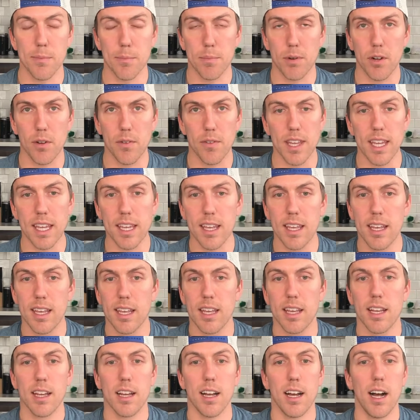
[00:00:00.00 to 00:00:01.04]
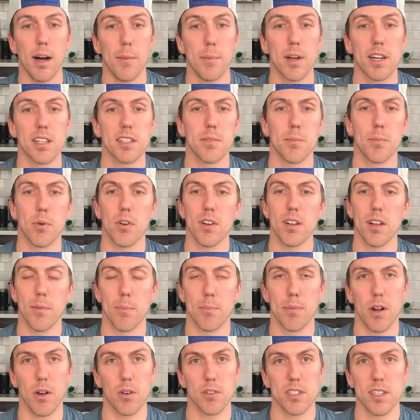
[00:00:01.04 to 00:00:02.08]
improving, but it's important to
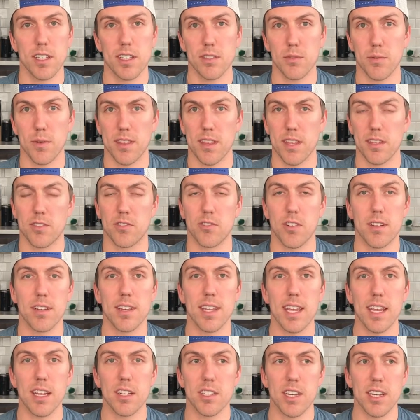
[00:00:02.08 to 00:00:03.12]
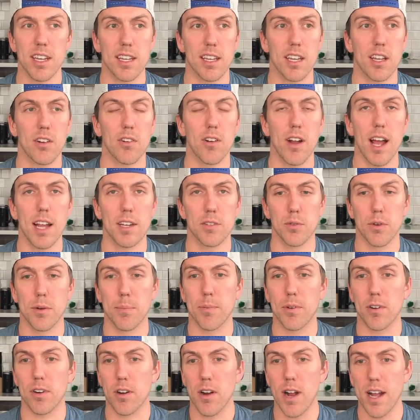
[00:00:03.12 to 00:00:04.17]
approach this with a strategic, gradual
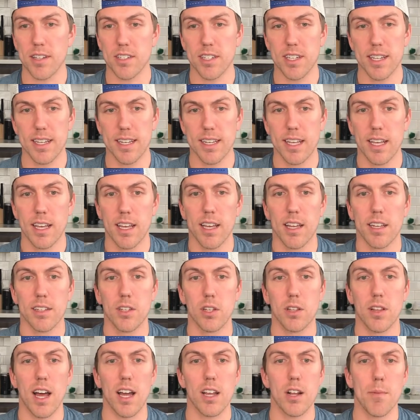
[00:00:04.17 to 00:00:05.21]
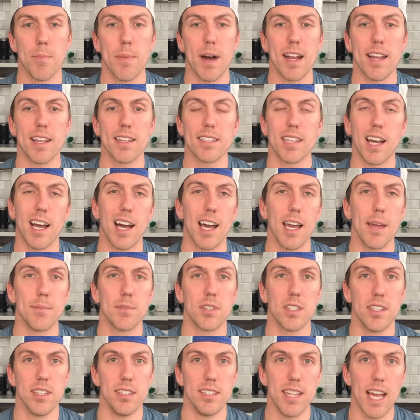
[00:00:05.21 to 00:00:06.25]
progression to allow your body time
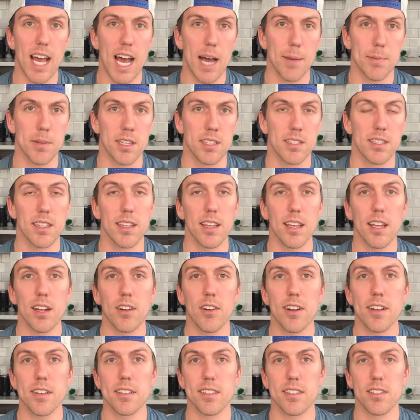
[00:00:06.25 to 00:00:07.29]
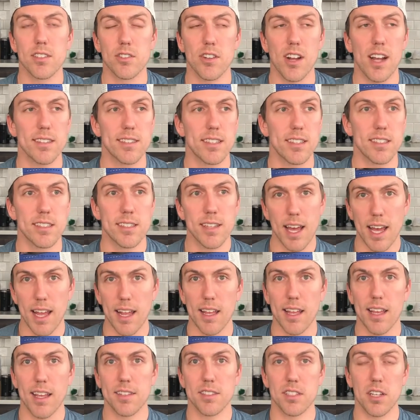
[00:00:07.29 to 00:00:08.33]
to adapt to the increase in stresses
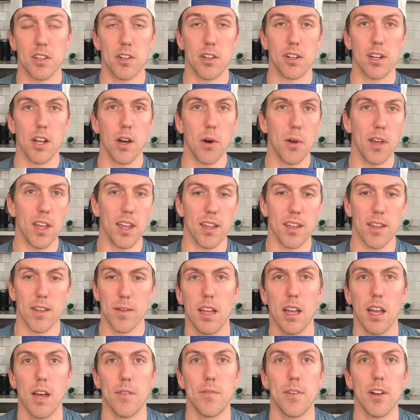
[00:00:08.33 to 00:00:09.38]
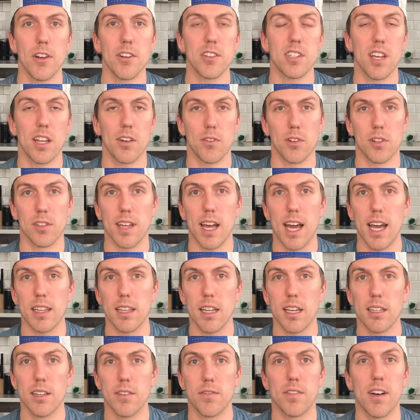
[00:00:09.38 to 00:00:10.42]
that it's undergoing. A very general
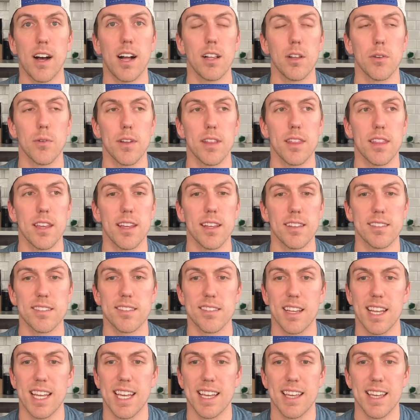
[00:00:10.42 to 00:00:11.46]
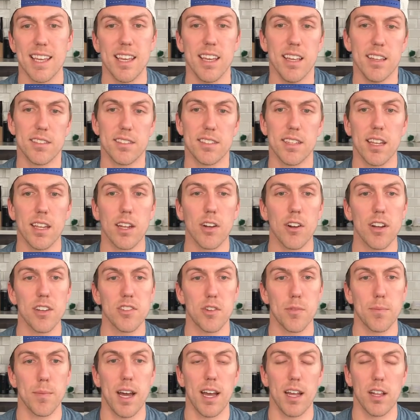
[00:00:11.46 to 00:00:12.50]
guideline to follow with this is to increase
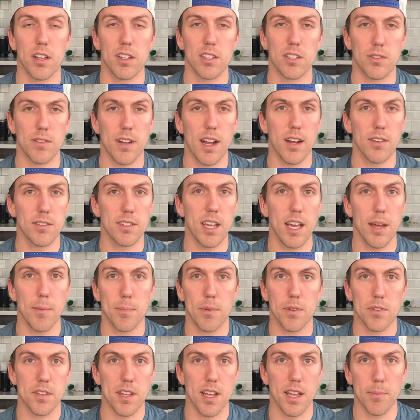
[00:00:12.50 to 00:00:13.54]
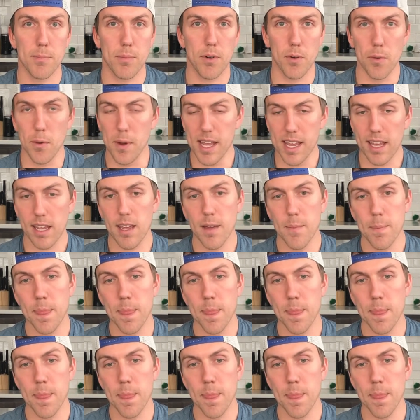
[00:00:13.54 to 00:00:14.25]
your mileage around 10% per week.